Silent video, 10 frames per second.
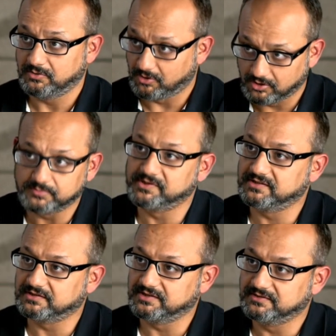
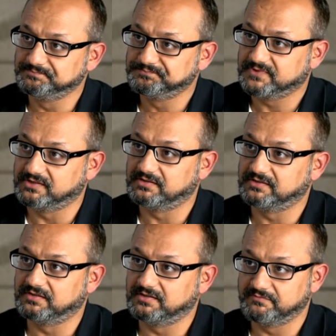automatically,
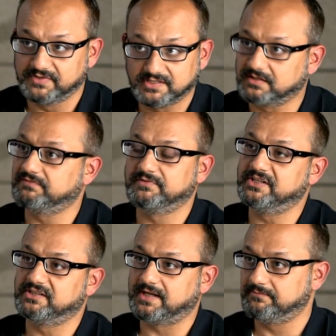with enough
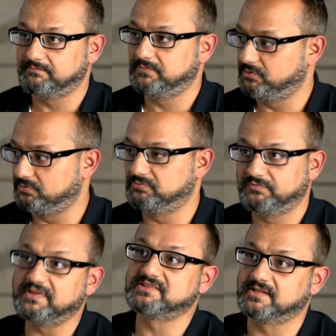lead time to
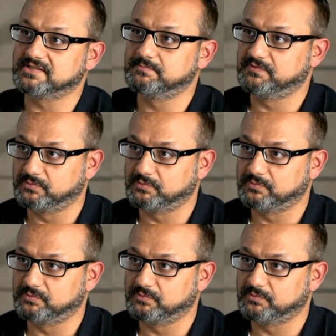fix things before